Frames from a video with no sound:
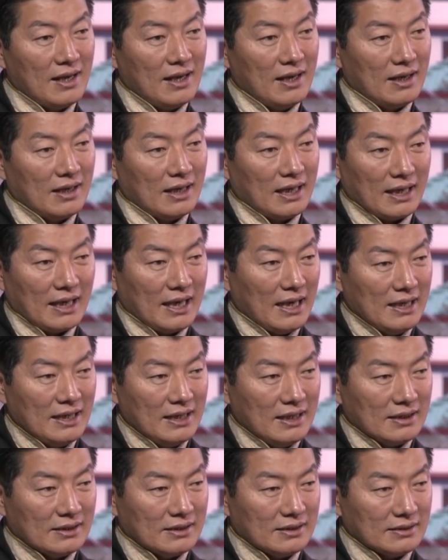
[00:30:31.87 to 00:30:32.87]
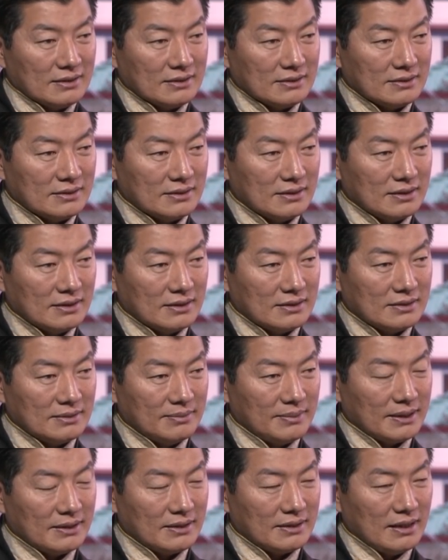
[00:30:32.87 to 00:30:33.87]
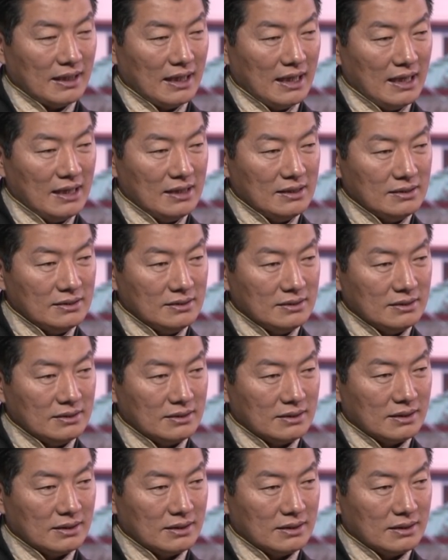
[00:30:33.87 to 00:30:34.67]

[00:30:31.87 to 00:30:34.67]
like any other Tibetan, I